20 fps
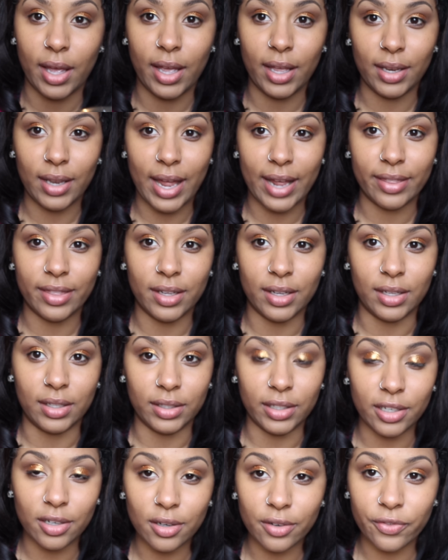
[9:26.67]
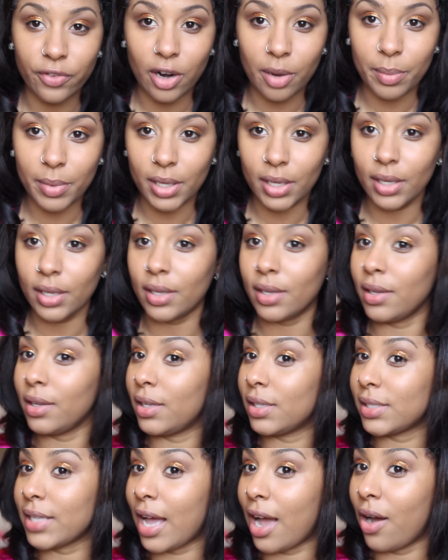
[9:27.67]
And like the glitter from it
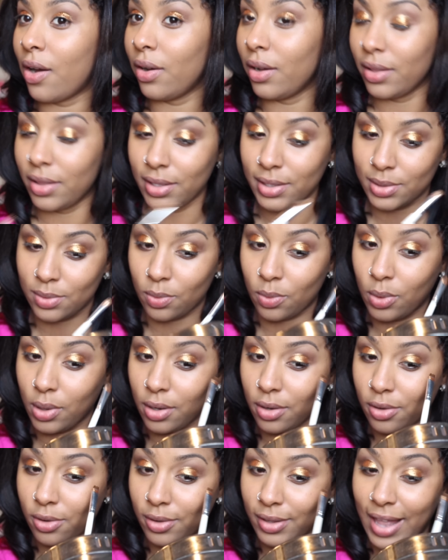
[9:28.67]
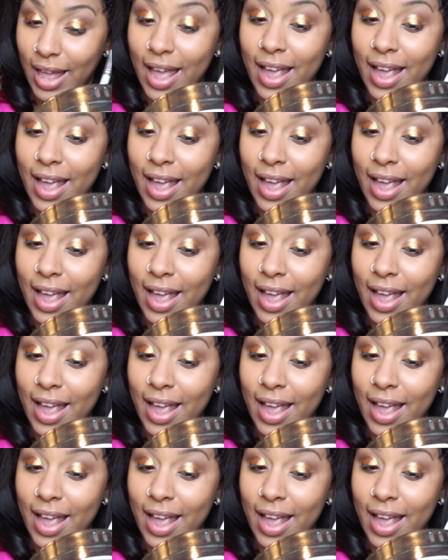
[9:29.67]
is out of this world.